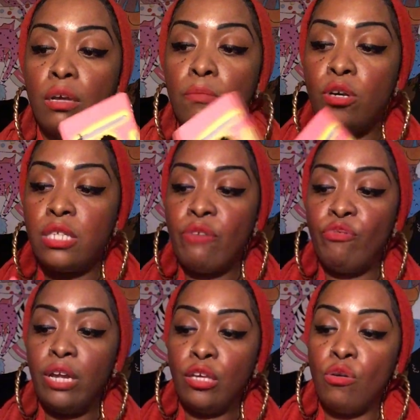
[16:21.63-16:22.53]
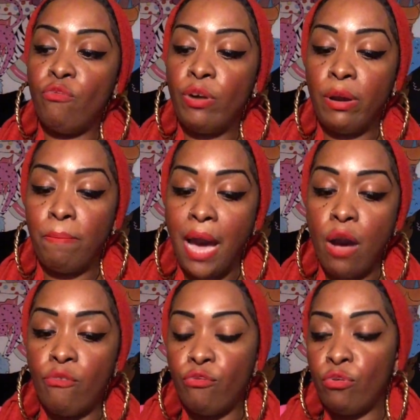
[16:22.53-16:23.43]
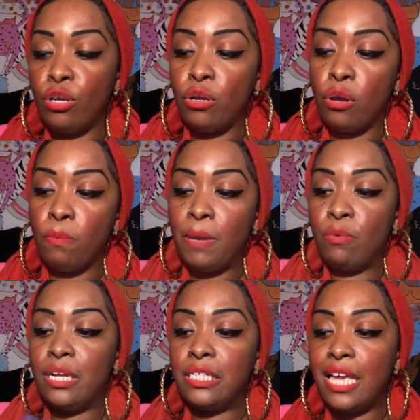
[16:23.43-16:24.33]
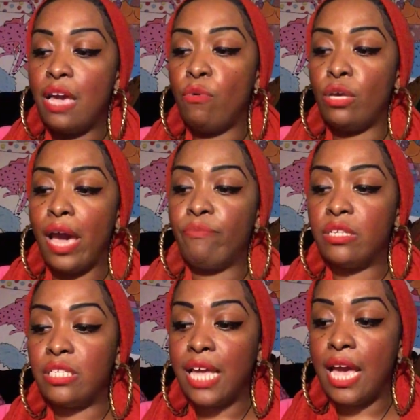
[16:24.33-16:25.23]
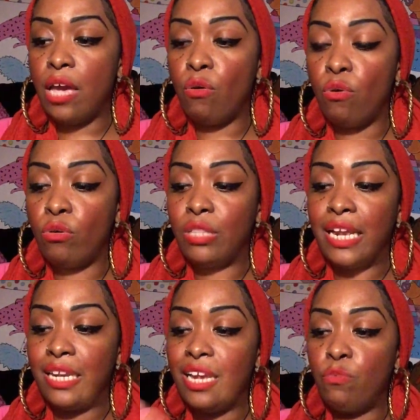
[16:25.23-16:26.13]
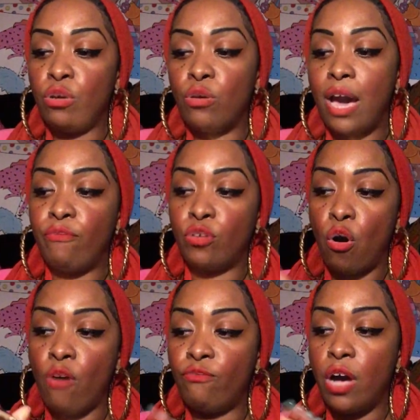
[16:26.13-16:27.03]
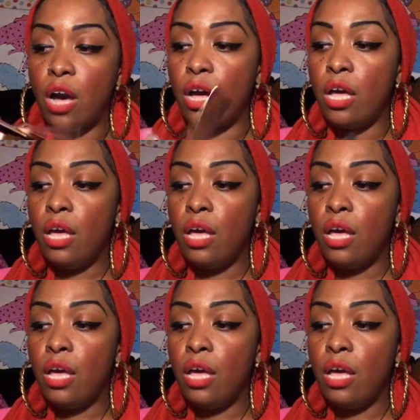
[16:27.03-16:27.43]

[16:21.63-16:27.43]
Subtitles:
Because I feel like you're very powerful, you know. People need to hear what you have to say, or they need what you have to offer.